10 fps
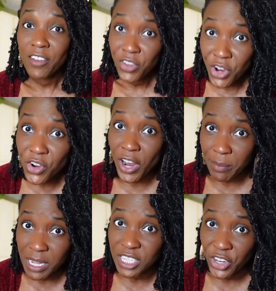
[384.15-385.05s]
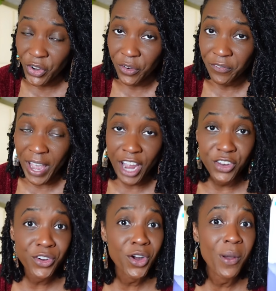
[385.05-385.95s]
If you're a grape nut cereal fan,
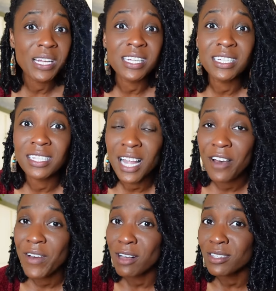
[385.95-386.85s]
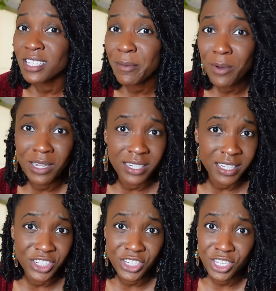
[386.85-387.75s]
you're going to love how simple and
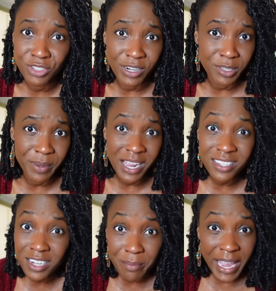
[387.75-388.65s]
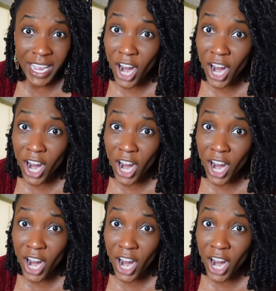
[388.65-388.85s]
delicious this recipe is to make at